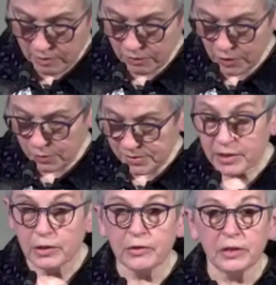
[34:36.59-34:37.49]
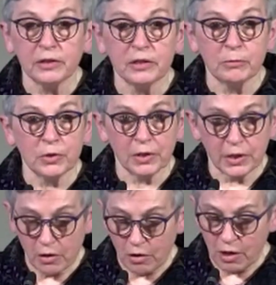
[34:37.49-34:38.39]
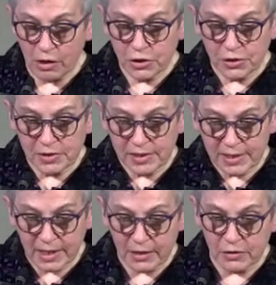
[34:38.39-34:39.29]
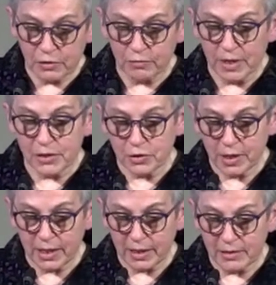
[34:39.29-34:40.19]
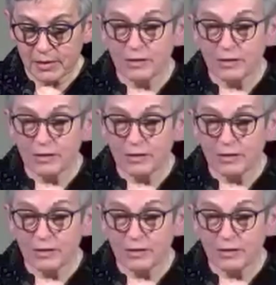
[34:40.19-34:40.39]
those here in Community Hall should stand or raise your hand.